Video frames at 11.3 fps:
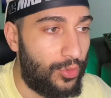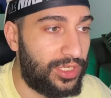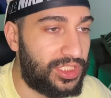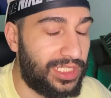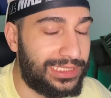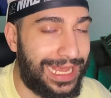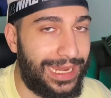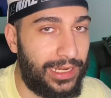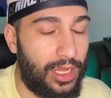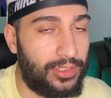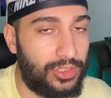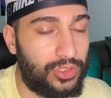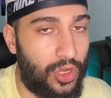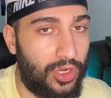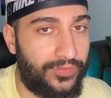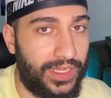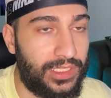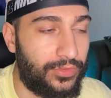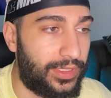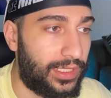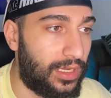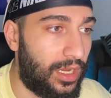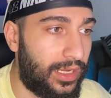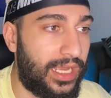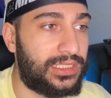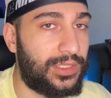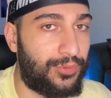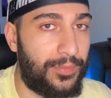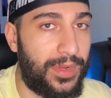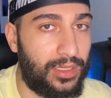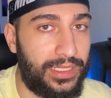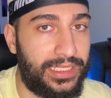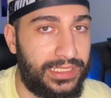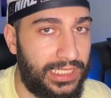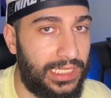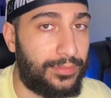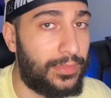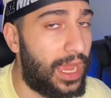We just had an underdog victory against a Premier League team.